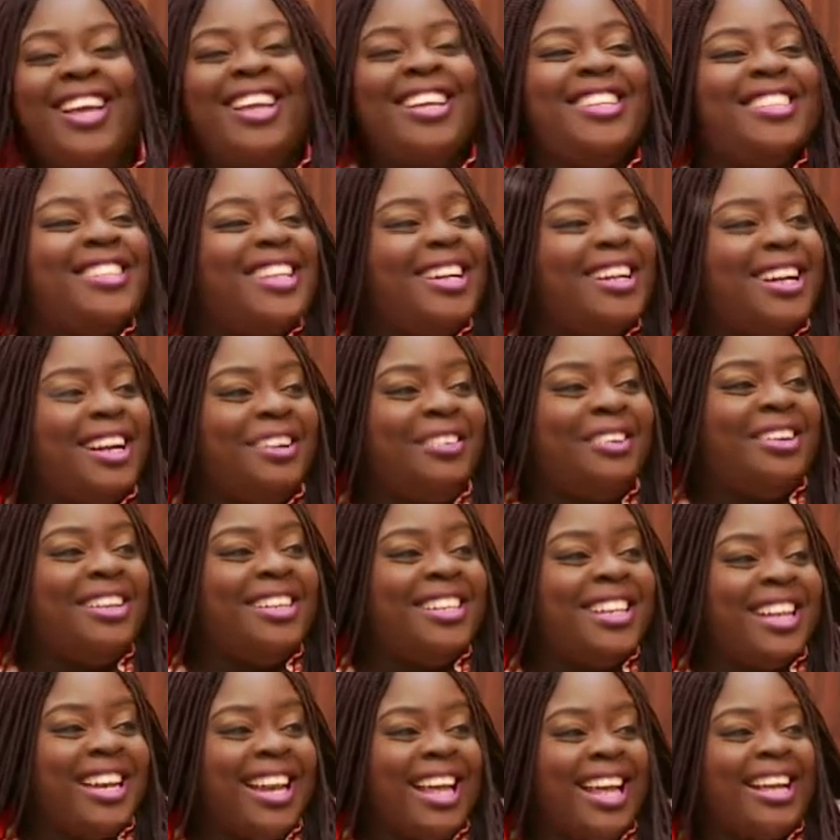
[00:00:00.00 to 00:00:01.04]
Instagram don't
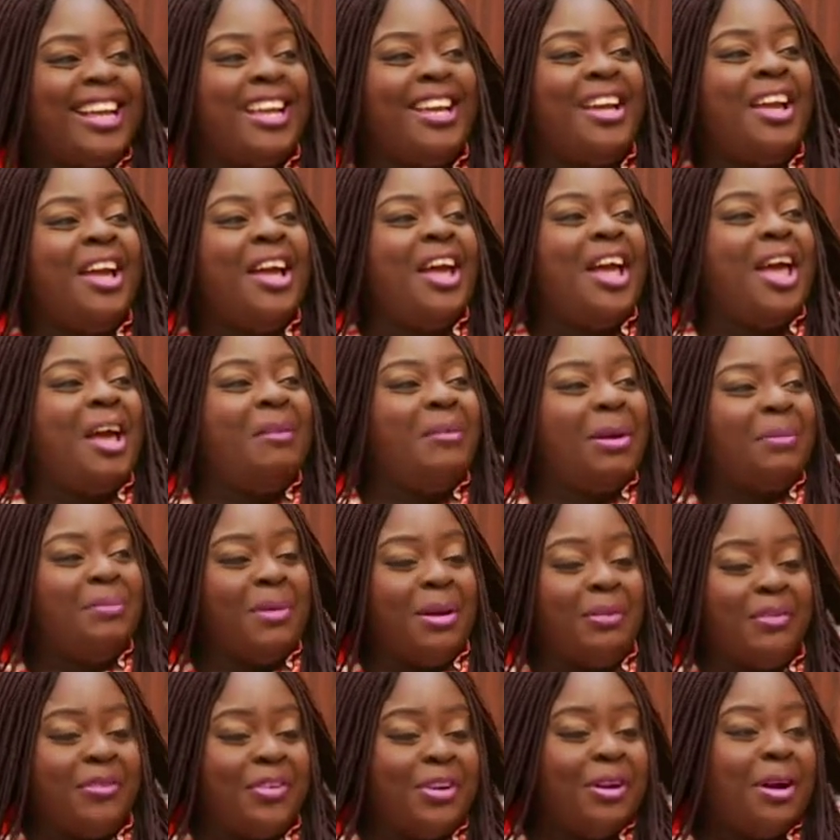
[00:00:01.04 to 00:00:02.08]
they like
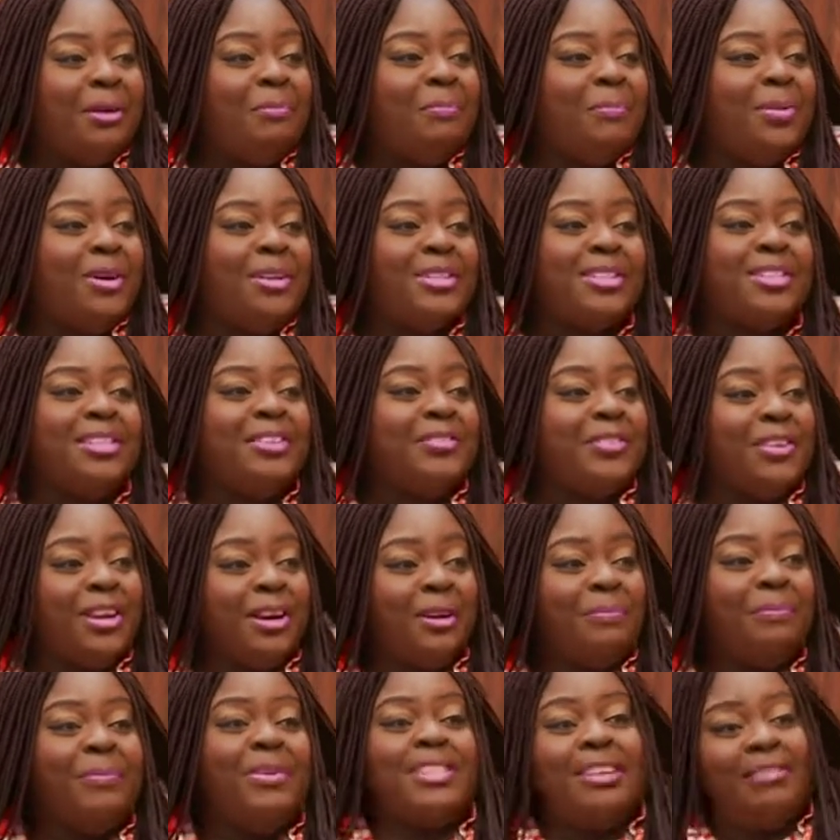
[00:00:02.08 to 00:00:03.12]
MMM. If you don't post, if you
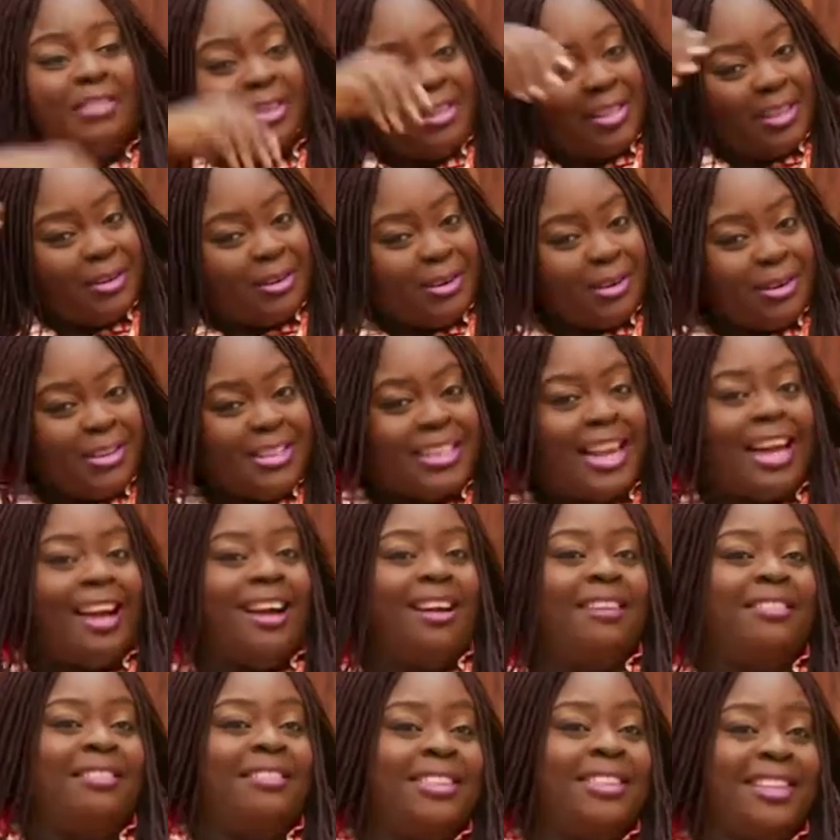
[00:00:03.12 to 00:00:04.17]
don't post, everything will go
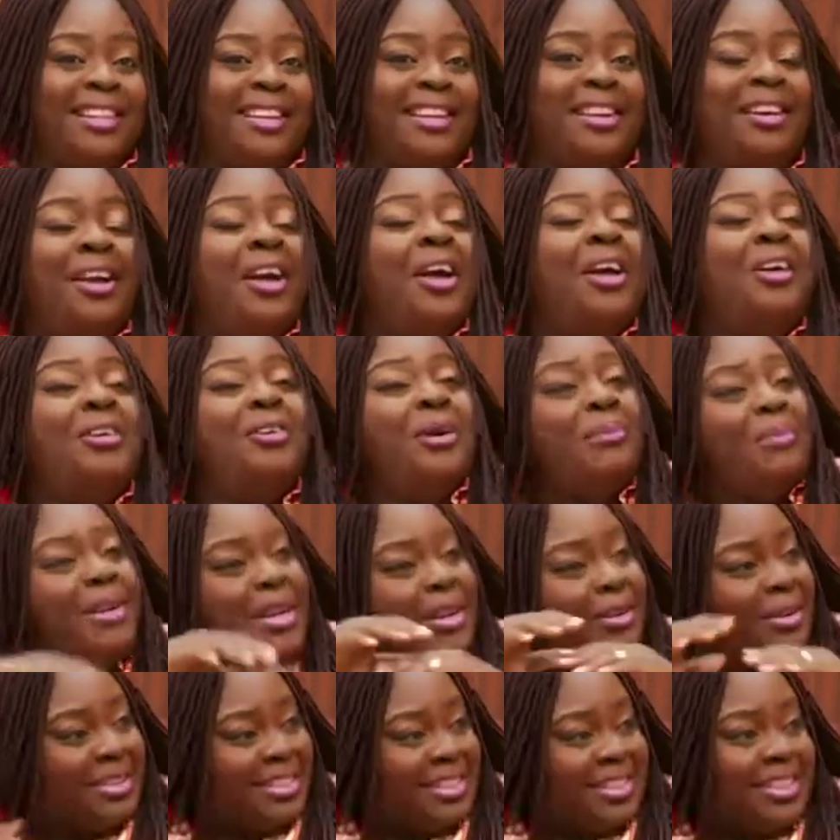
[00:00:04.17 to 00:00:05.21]
down. Mm. nobody
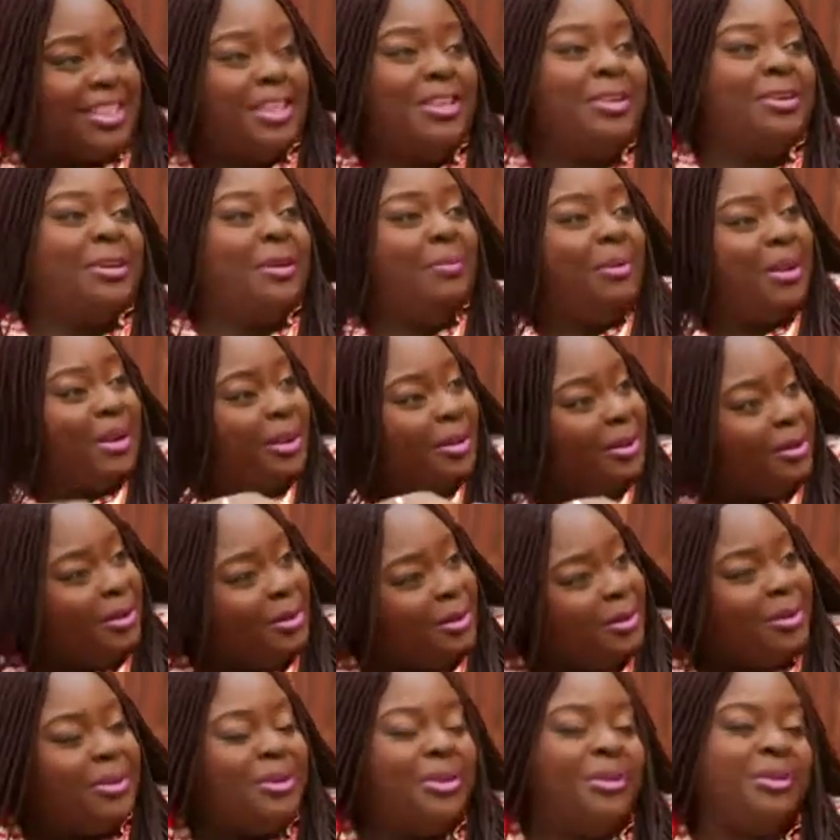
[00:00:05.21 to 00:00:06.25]
gonna see you. Nobody gonna
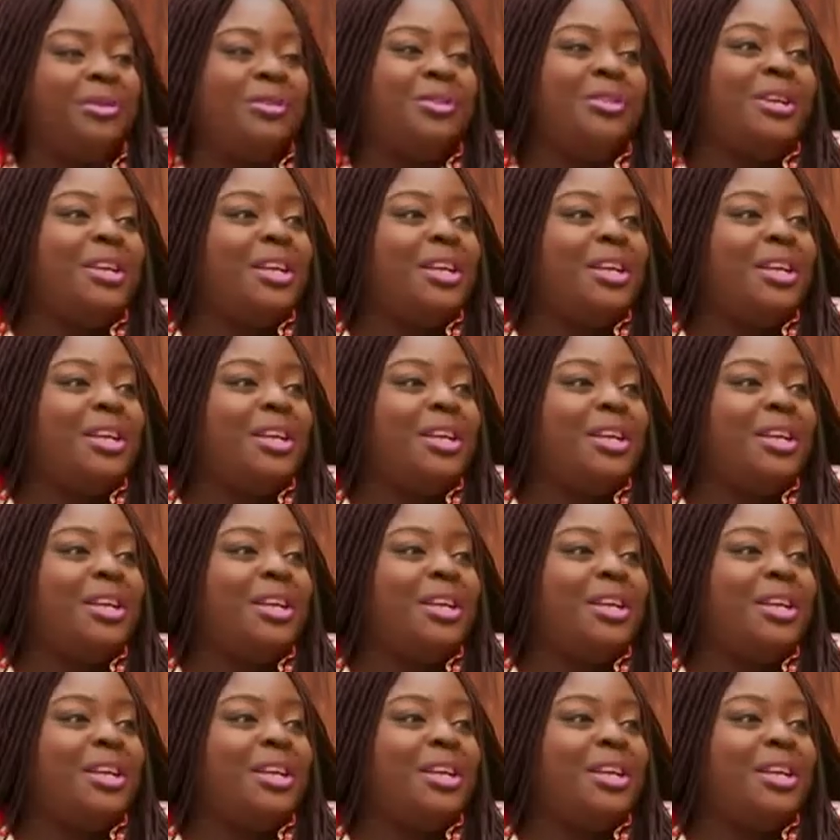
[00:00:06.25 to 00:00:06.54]
know you. So you